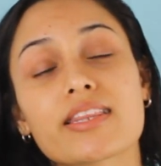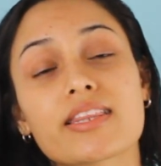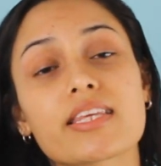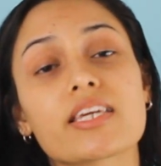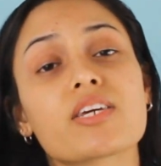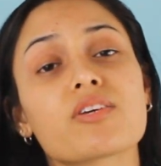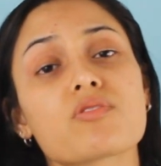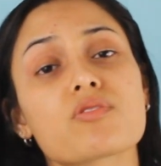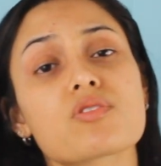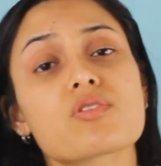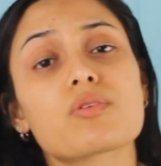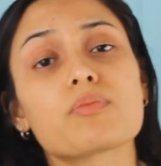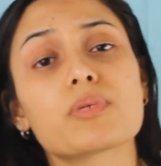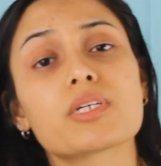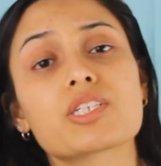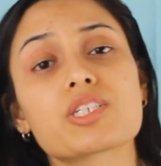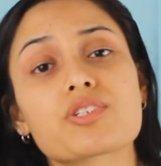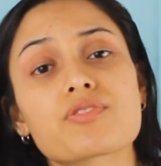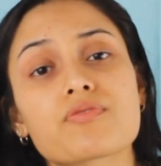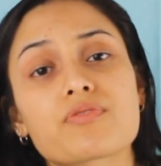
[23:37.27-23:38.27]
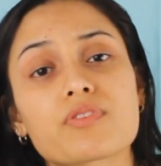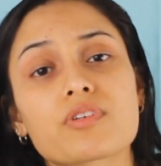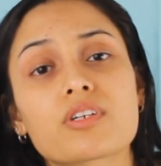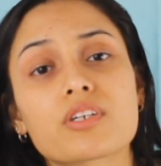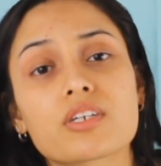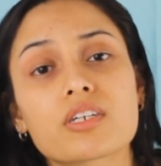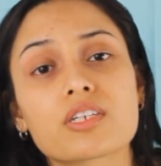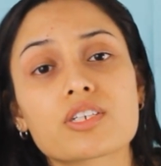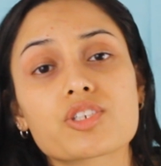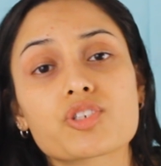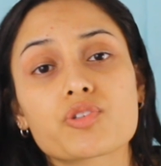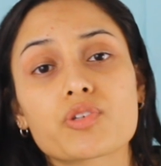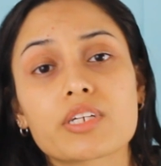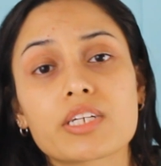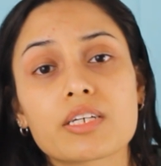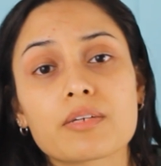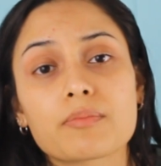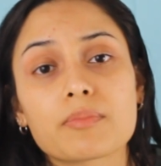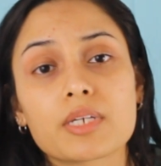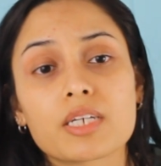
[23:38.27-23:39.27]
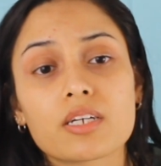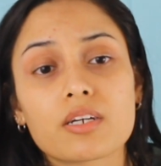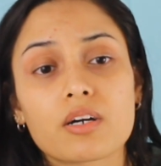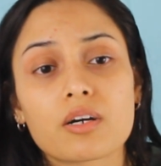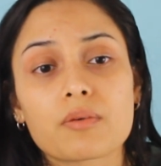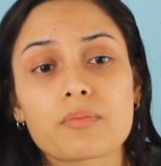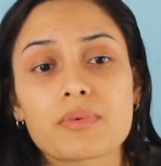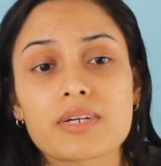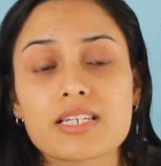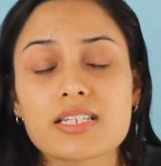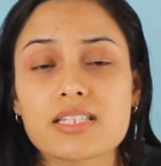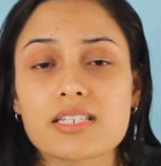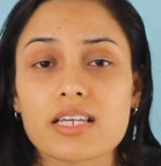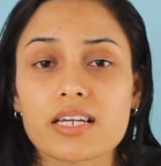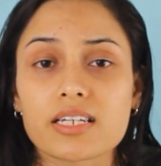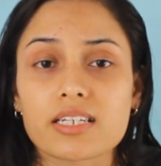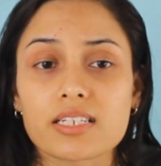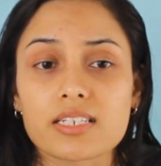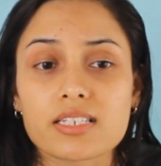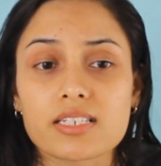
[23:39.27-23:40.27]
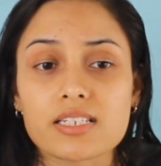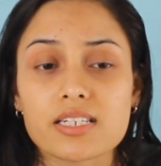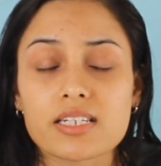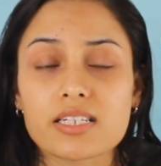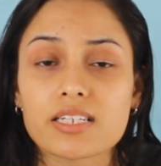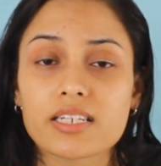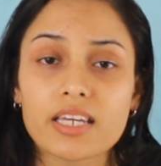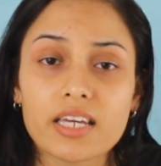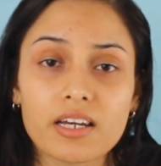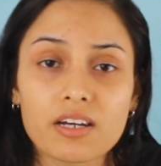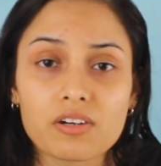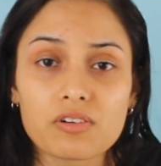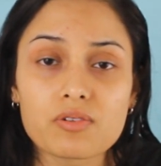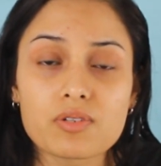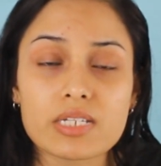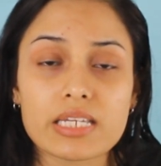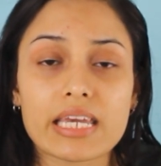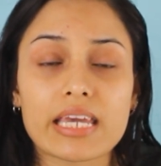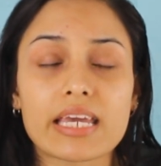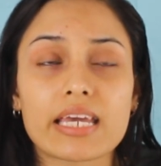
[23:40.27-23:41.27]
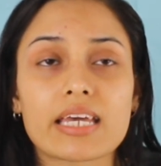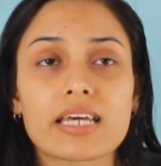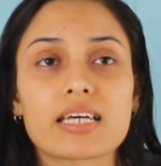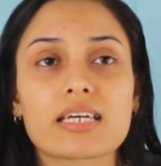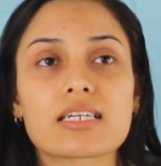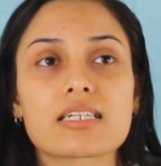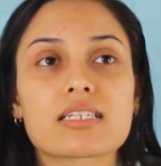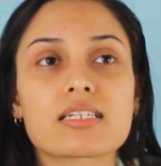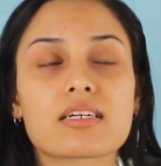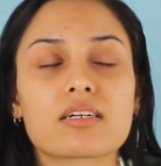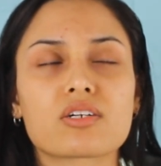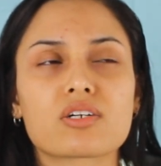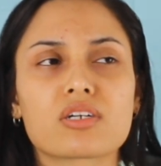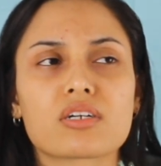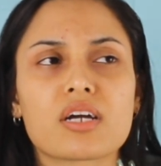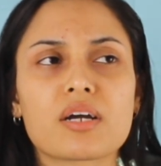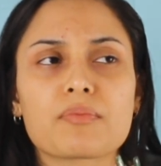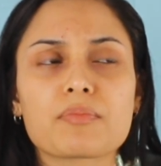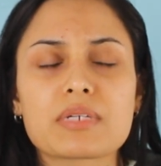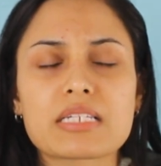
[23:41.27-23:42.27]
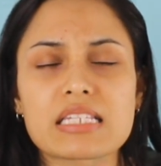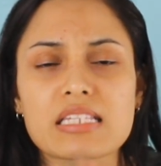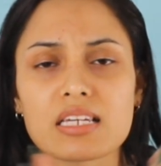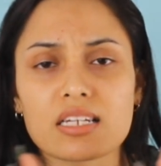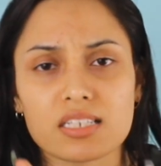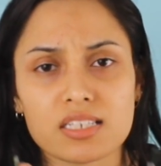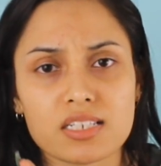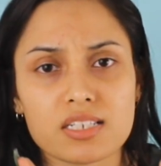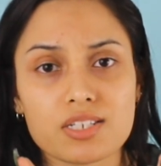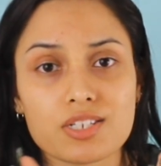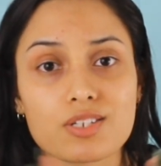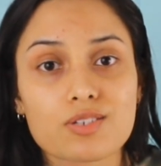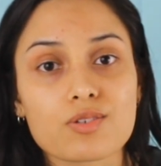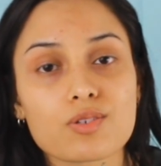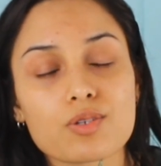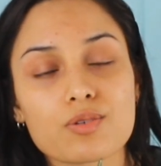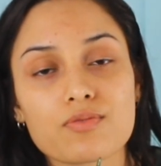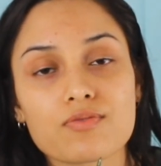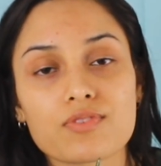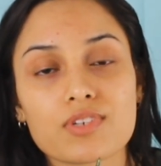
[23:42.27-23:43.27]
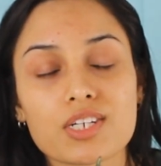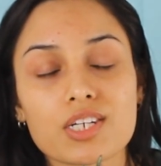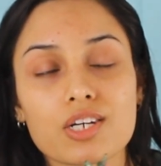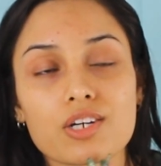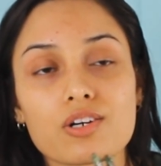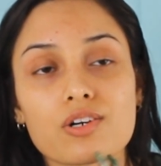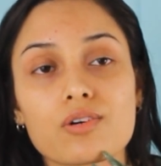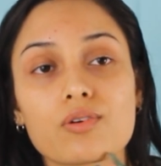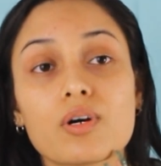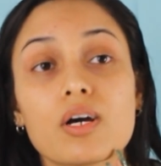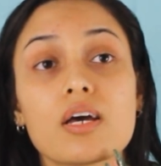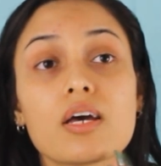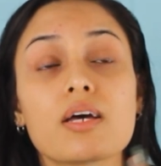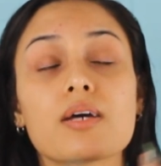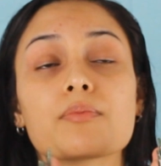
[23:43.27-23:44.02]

thank you so much for joining me on my second account, or on my second YouTube video.